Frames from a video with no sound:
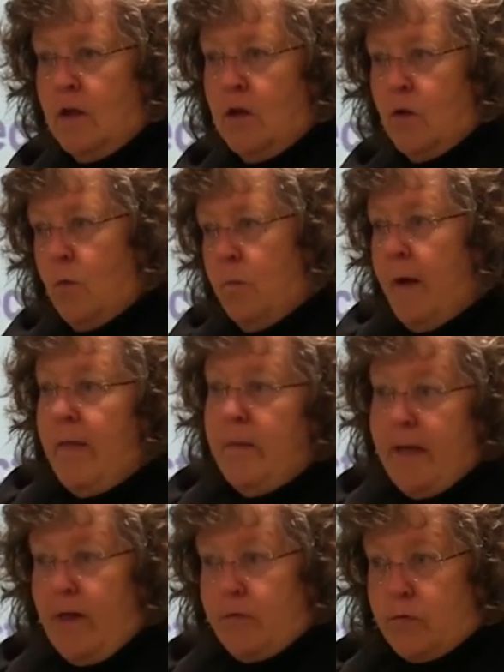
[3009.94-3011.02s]
you know, by the
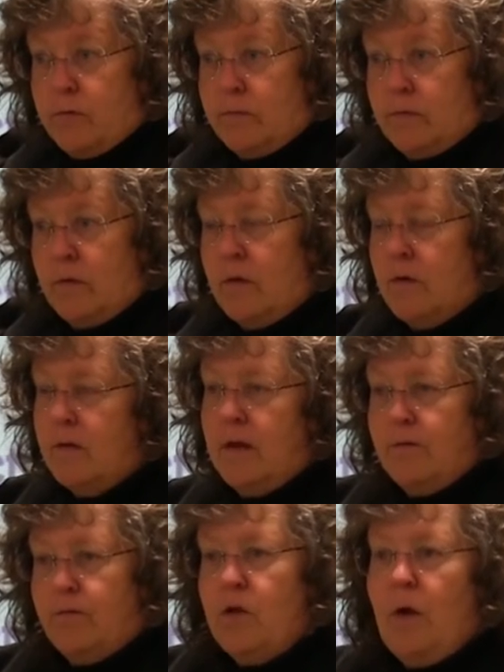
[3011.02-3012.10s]
bathrooms
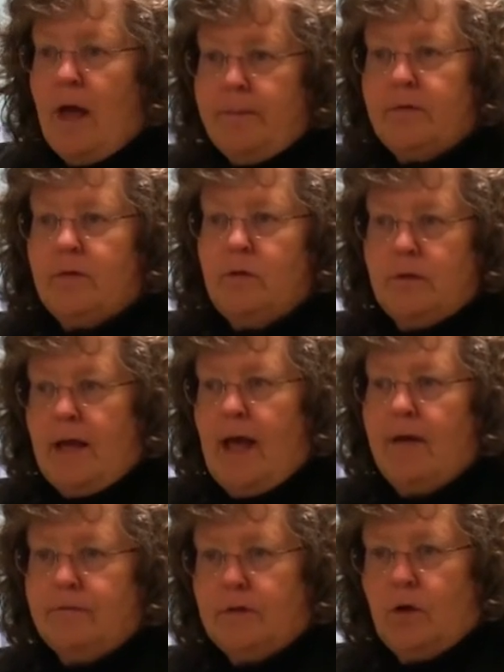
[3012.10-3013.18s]
that if you absolutely
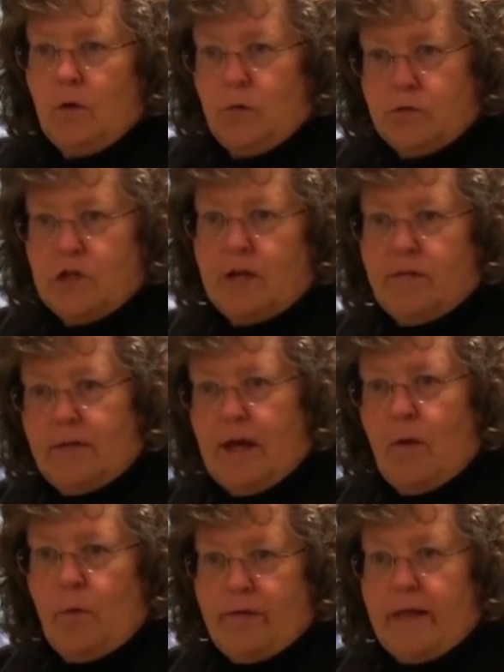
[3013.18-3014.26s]
have to go check the,
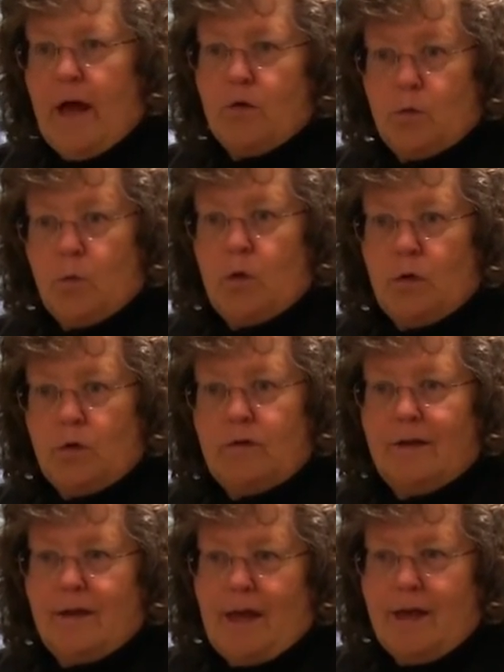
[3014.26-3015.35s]
with the outer world
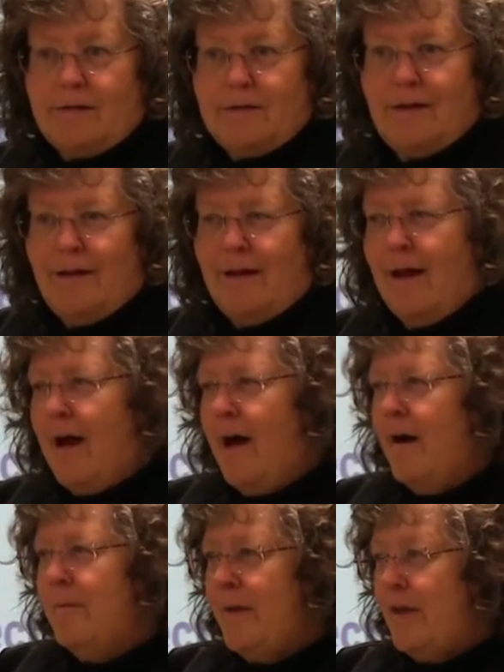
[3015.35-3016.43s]
to get
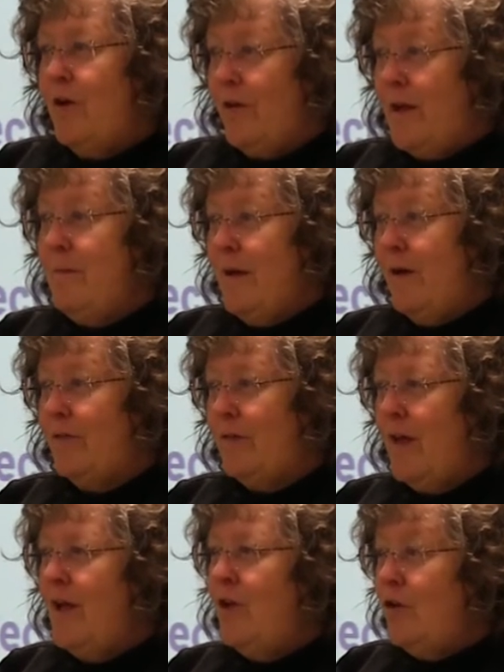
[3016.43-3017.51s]
um, your emails,
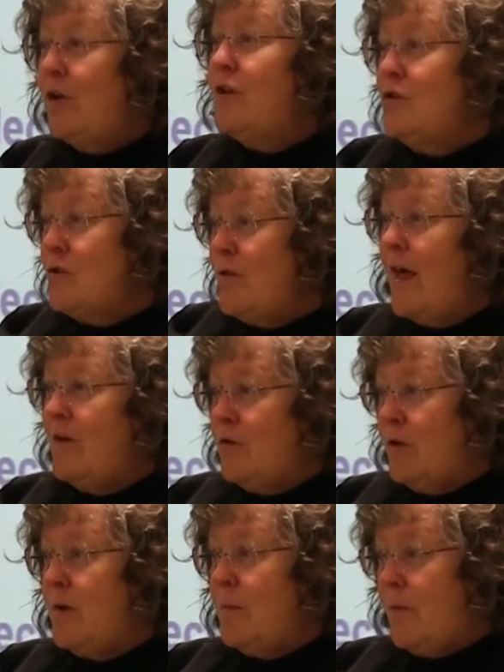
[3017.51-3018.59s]
you can do that
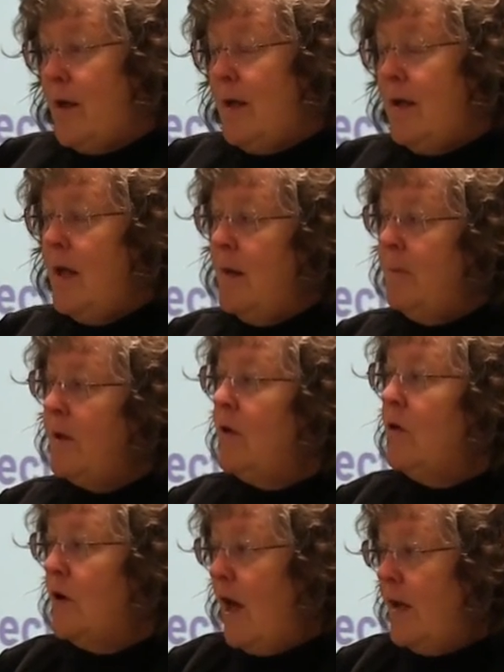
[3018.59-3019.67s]
during a break but
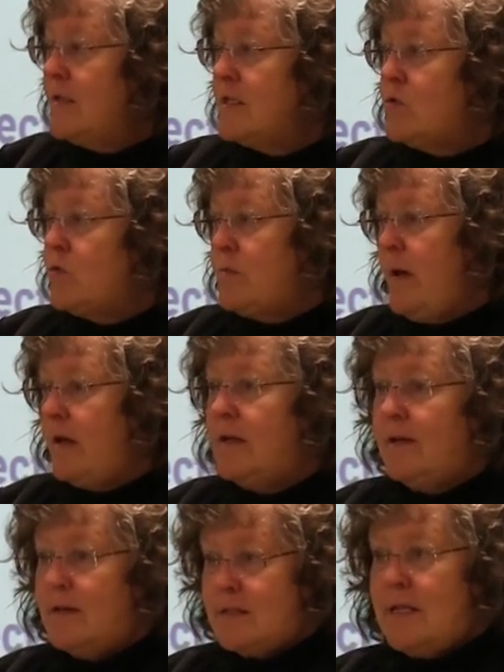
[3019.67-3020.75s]
you're not
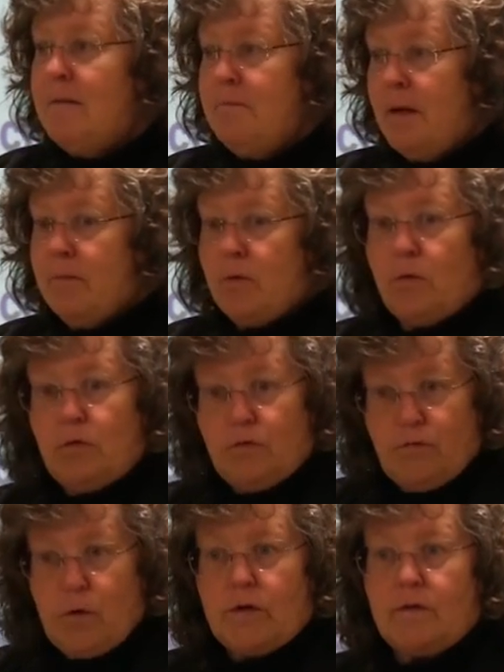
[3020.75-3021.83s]
disrespecting the team member who's
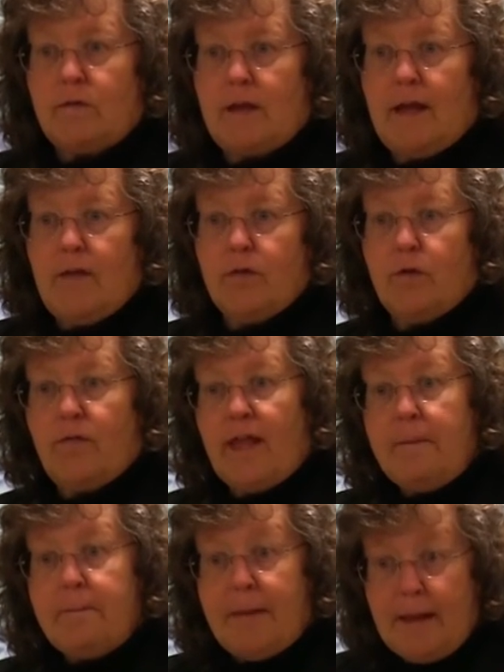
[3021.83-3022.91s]
focused together.
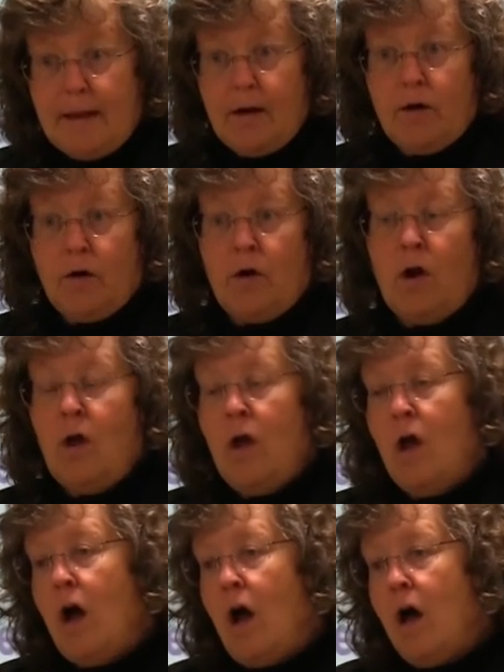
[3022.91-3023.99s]
They pair
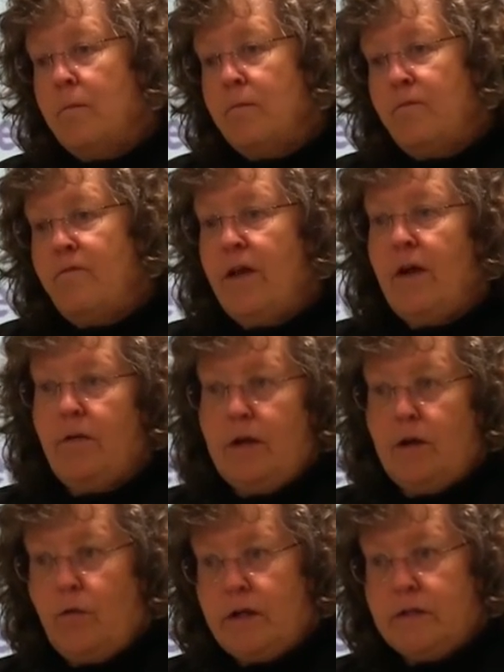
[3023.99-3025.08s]
um,
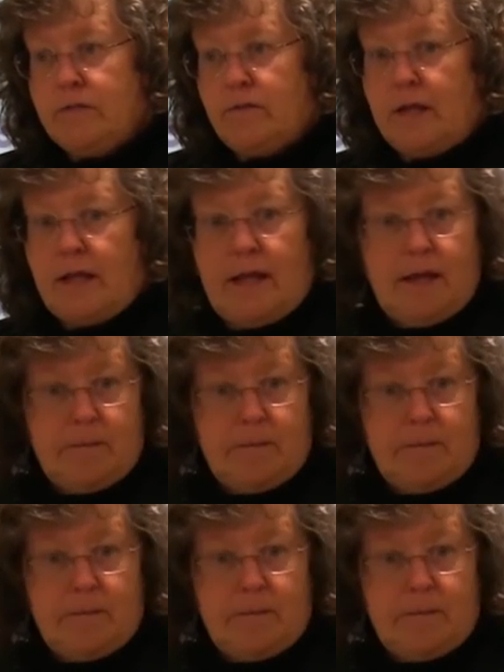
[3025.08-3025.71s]
very aggressively.